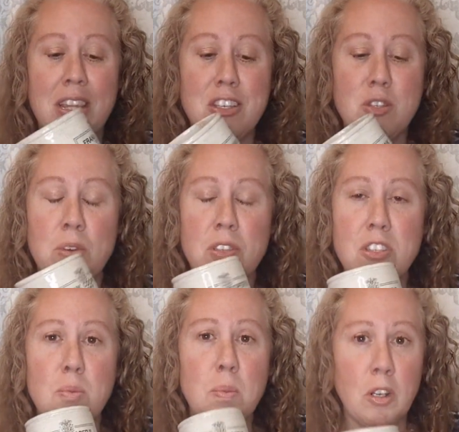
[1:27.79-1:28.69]
This was a
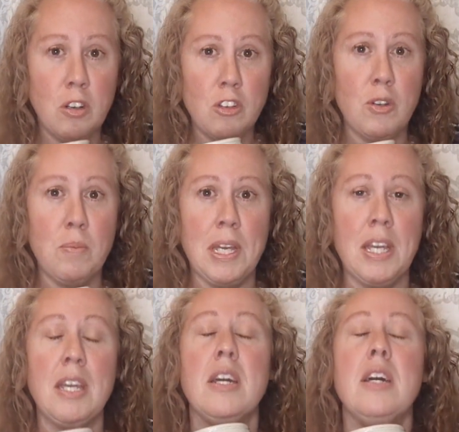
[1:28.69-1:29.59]
splurge for
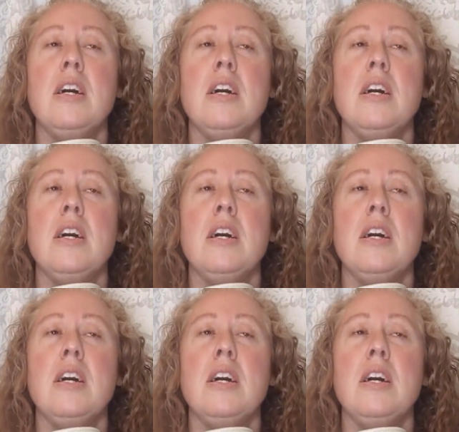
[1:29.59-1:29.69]
me